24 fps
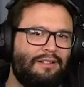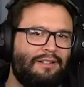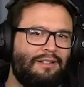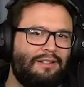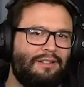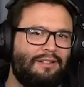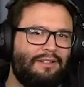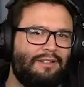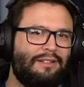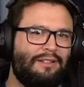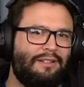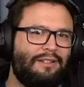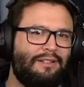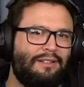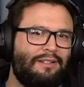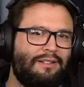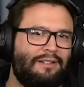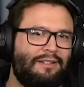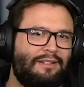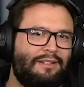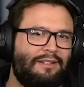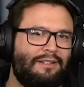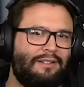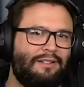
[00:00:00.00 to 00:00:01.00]

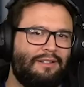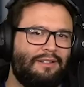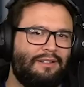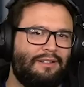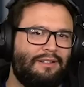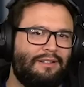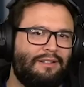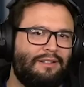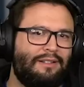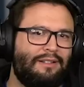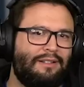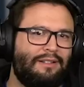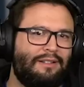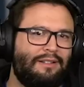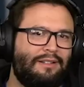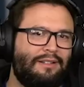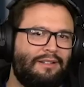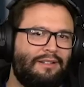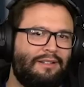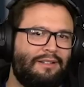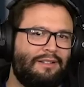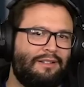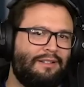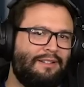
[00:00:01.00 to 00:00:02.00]

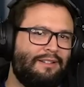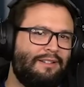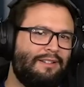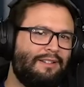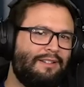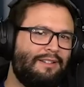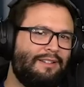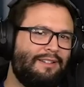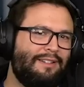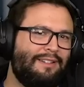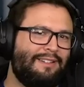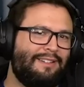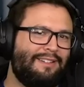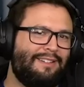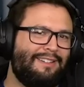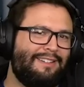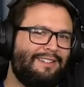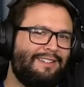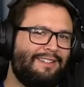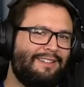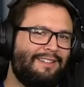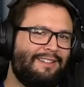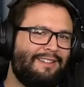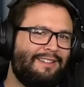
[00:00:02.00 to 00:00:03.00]

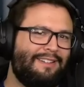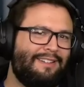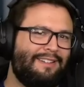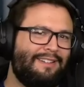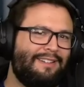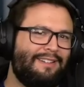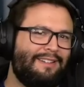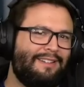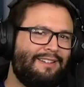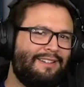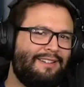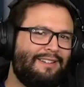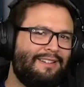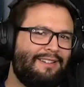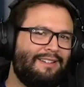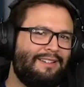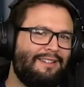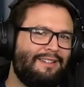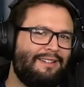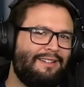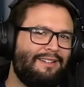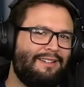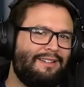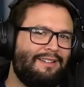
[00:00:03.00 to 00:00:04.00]
No words are spoken by the person on screen.